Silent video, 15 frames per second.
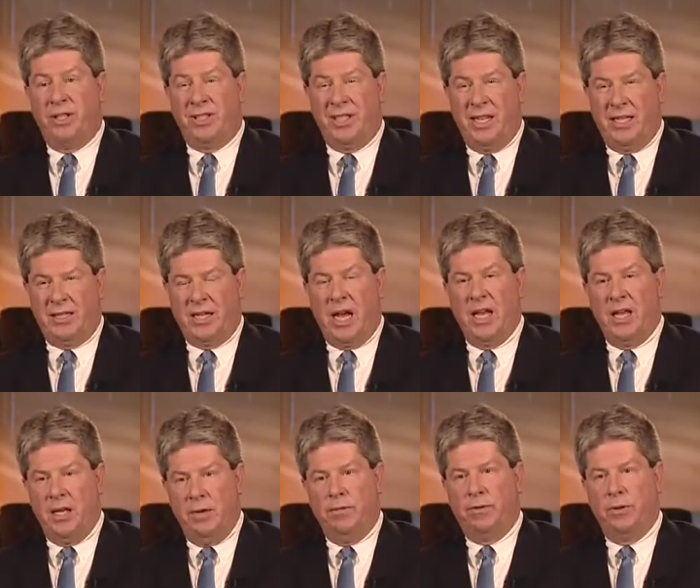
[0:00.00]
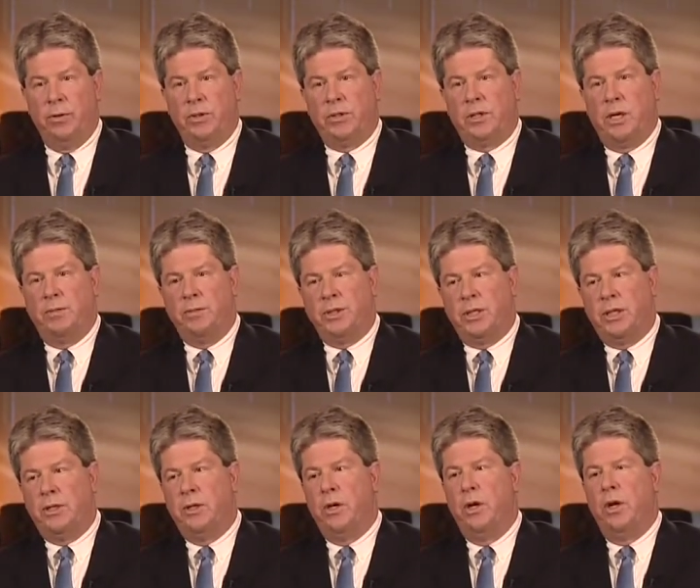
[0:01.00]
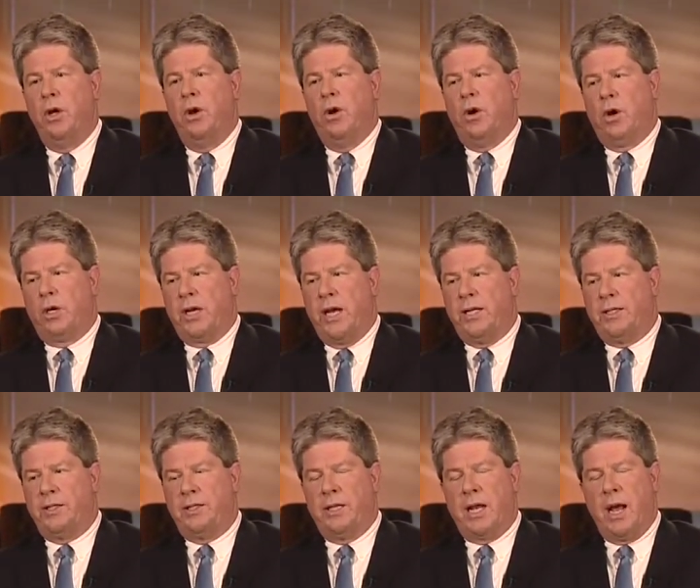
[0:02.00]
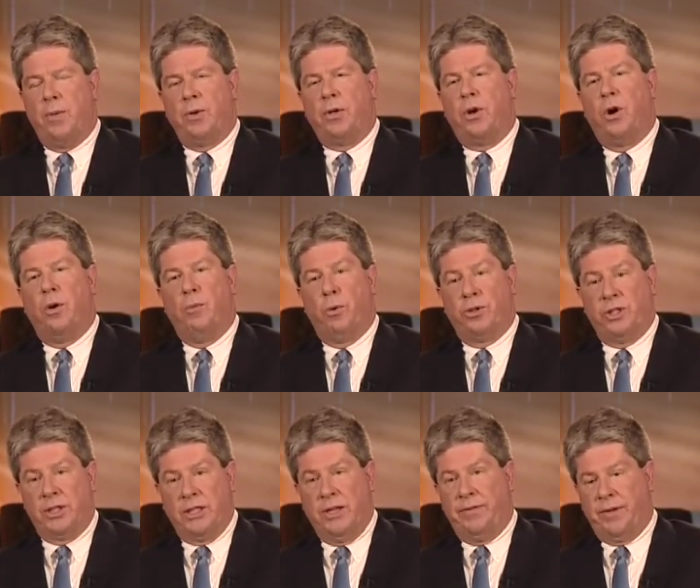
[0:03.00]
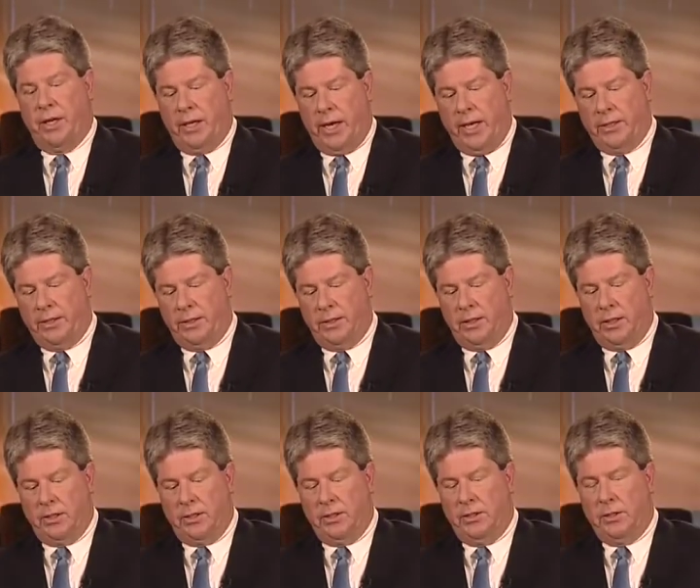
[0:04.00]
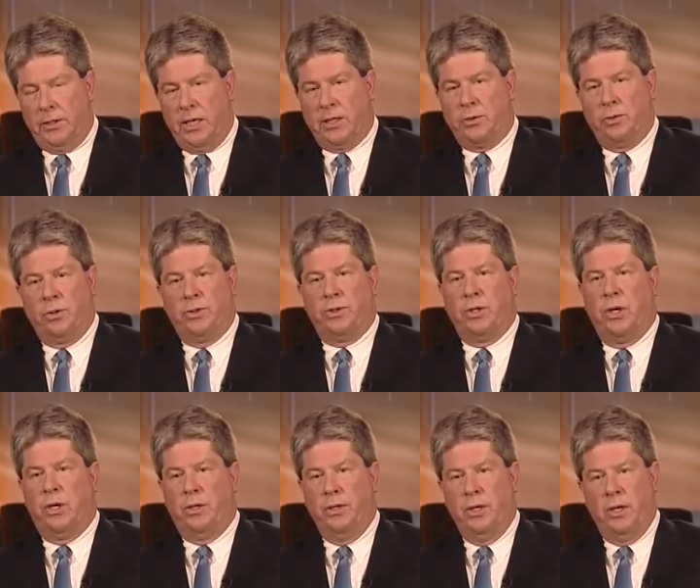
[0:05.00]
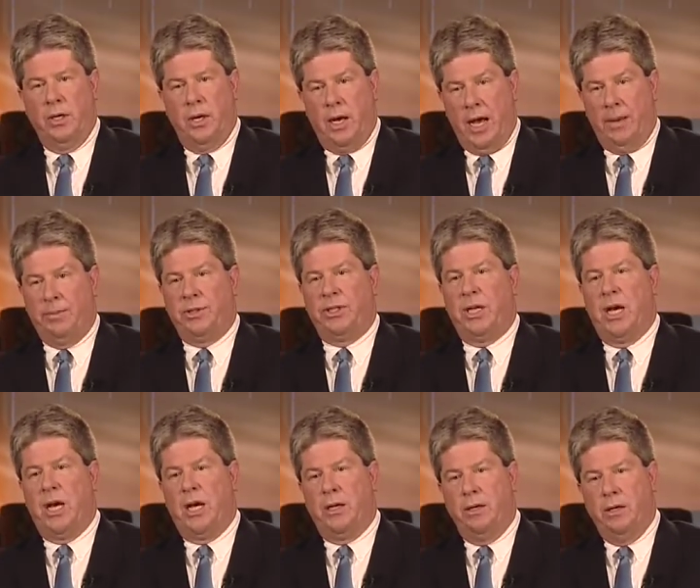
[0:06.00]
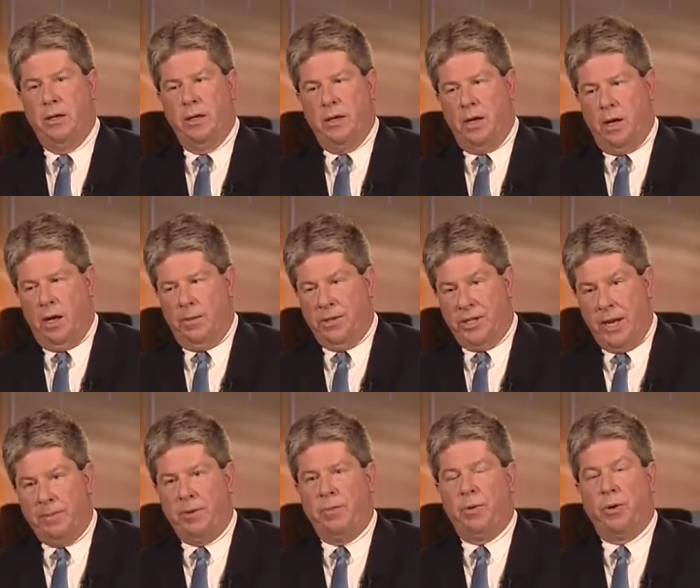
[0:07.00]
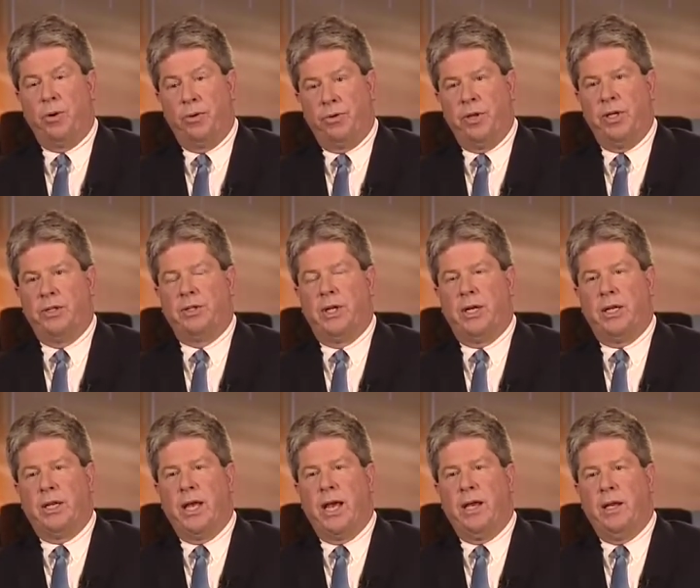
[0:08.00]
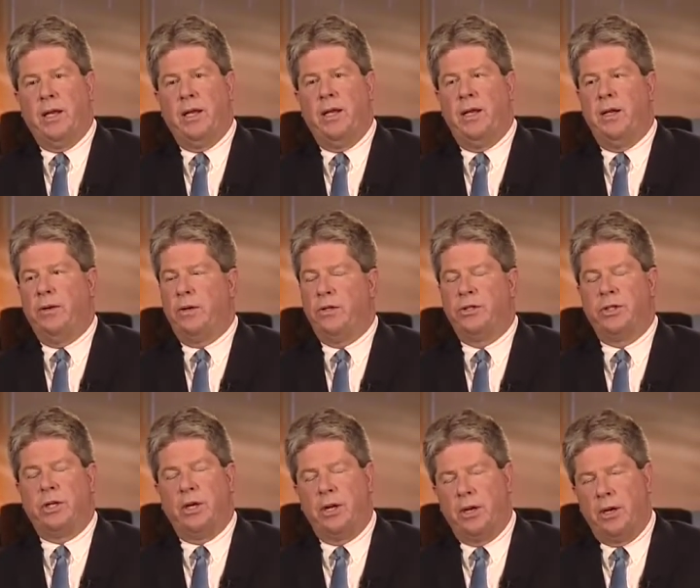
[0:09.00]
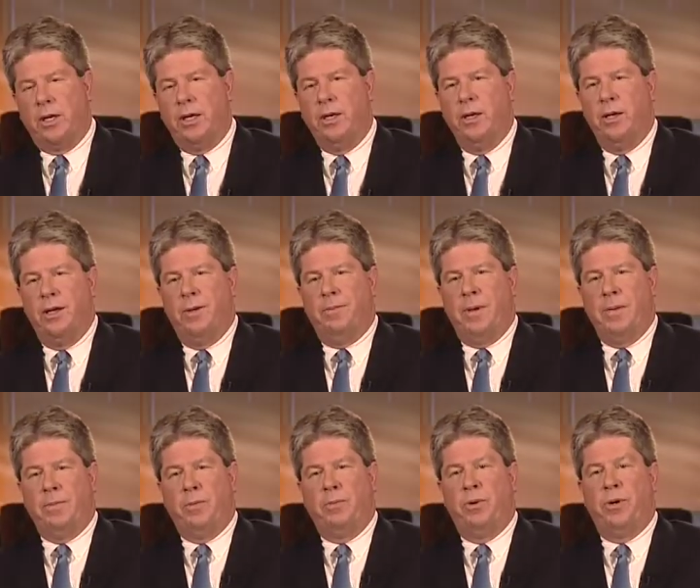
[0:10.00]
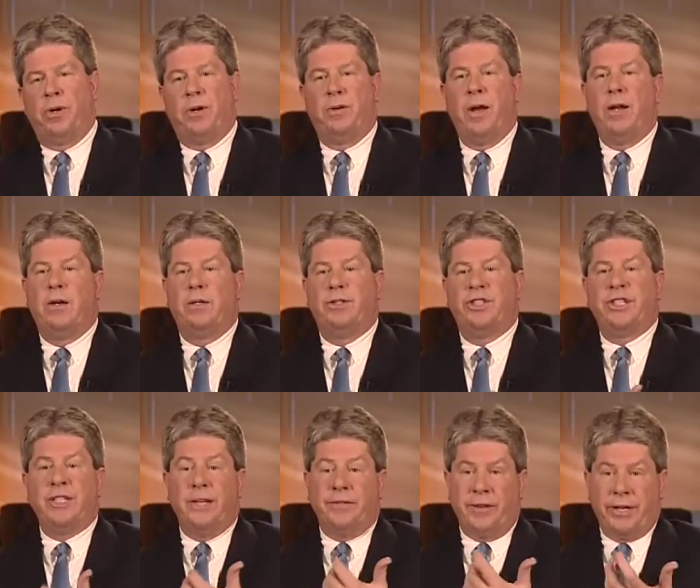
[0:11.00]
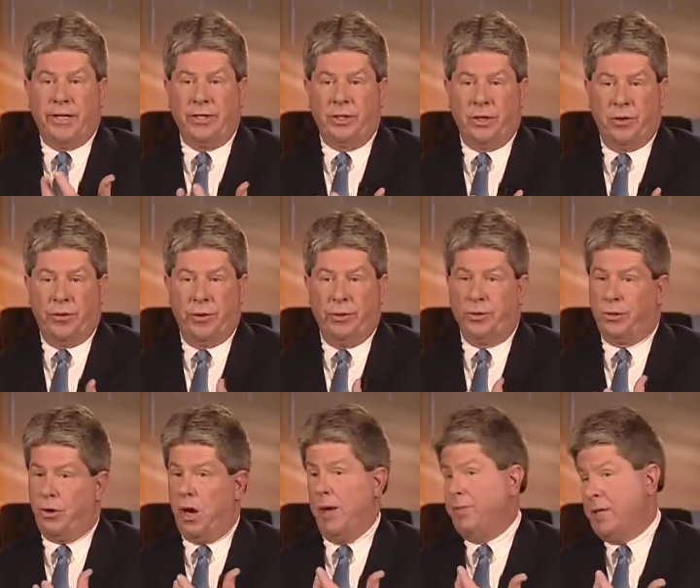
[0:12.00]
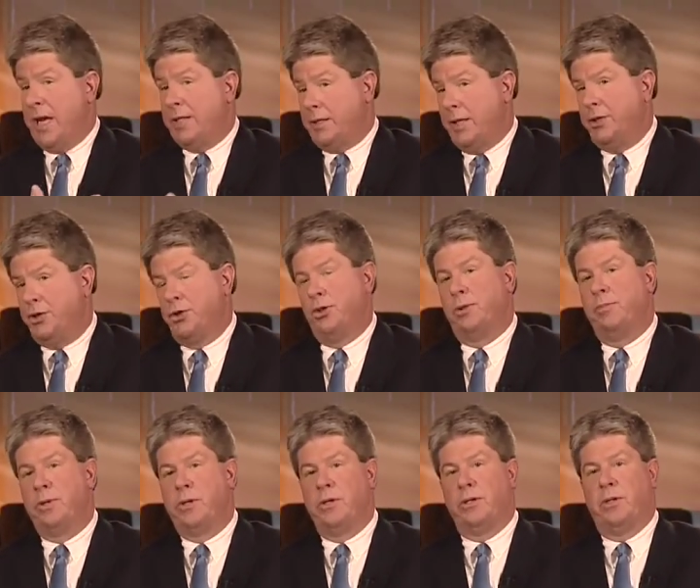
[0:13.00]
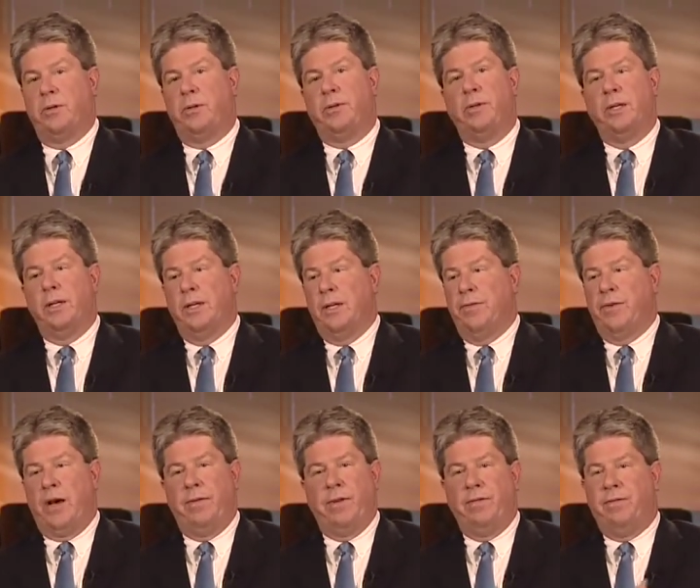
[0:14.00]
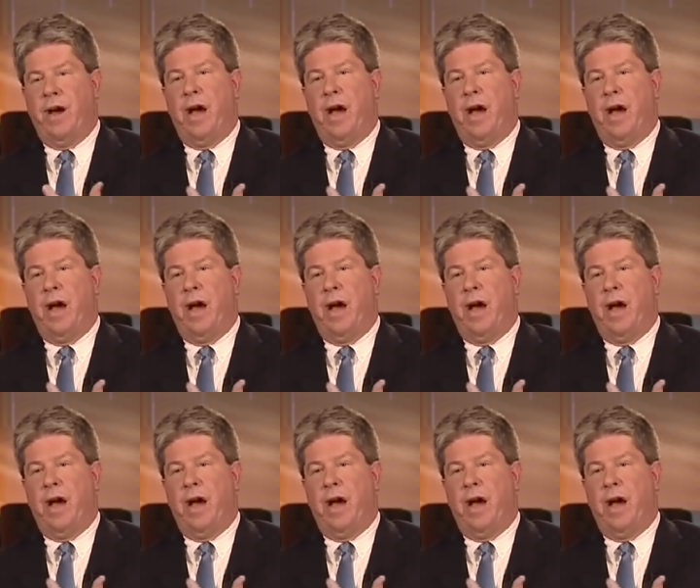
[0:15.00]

or the C S I influence comes in are cases that I would call more significant cases, such as sexual assault, homicide, um, attempted murder, things like that. And because clearly people put a greater significance on those crimes, as they should, because they're involving